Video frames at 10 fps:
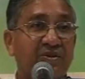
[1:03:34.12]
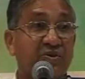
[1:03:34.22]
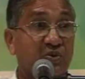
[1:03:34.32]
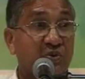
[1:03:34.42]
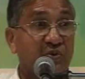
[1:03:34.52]

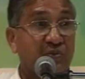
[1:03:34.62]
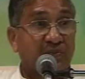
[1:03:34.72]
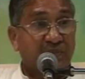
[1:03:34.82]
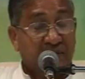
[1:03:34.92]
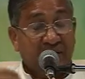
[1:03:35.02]
So
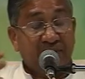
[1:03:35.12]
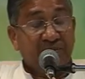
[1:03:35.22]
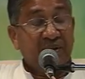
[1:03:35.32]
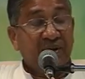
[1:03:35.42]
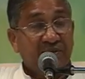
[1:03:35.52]
let
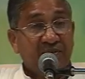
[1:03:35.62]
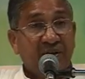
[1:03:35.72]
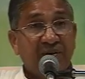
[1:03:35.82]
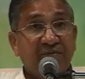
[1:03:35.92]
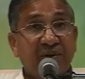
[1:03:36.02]
me have
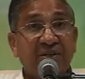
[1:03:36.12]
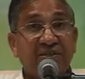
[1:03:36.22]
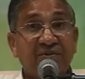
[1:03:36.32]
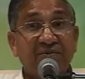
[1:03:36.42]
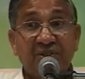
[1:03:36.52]
the
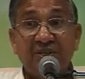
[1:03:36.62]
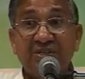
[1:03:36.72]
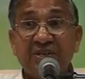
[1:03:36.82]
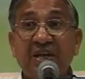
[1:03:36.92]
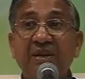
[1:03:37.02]
friendship with
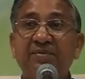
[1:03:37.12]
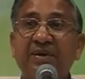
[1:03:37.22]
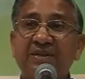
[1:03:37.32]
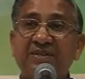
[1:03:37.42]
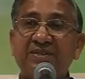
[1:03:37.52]
these
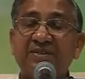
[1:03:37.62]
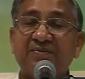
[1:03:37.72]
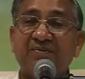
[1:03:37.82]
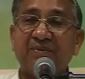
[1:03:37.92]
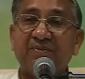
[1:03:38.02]
elements,
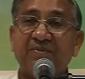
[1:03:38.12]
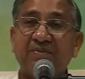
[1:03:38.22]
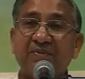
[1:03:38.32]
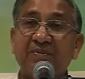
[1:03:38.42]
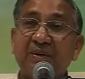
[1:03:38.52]

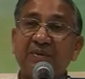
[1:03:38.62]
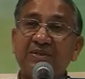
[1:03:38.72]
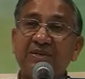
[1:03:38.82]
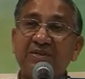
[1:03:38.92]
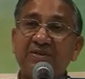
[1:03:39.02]
Baba
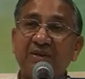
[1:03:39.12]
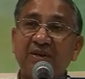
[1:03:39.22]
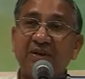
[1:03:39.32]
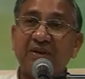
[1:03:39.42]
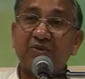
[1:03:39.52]
says.
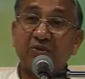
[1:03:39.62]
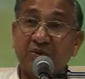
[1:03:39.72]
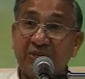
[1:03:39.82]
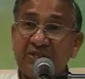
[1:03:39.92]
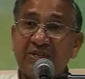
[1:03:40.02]
So
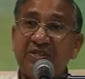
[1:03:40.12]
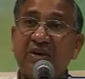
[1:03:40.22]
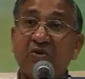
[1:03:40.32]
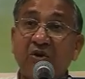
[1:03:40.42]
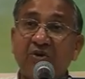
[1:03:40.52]
this is
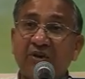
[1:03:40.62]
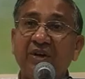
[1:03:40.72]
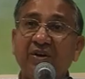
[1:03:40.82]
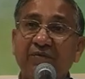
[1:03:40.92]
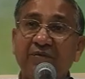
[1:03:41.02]
the
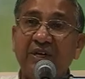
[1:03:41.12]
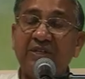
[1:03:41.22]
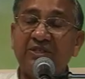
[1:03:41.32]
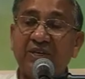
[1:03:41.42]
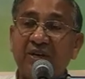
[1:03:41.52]
conquering of
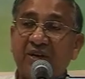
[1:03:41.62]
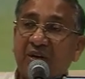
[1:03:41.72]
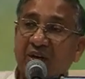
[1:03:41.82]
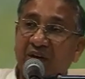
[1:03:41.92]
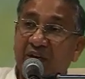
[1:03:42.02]
nature,
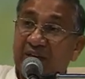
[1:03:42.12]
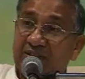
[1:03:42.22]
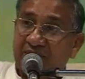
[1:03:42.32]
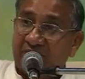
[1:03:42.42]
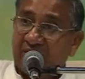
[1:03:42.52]

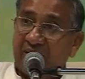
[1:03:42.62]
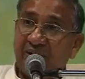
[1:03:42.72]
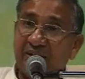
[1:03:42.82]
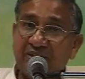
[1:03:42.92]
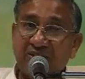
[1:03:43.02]
external
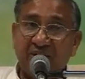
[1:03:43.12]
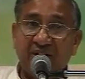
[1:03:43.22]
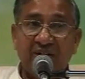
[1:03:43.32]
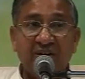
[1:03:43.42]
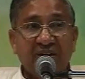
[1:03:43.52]

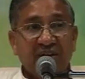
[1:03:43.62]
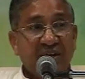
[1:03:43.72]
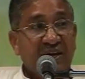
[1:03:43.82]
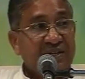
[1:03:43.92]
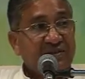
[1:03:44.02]
nature
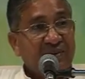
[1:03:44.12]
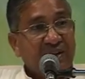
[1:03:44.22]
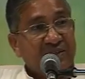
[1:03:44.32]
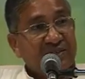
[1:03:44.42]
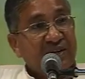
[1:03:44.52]
as
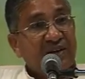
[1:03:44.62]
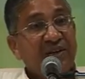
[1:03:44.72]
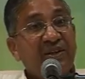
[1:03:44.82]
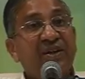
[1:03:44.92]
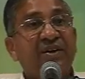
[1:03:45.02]
well as the
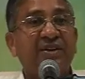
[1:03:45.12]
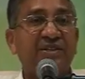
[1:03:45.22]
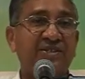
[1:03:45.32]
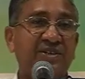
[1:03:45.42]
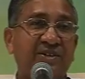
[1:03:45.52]
inner
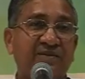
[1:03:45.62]
nature.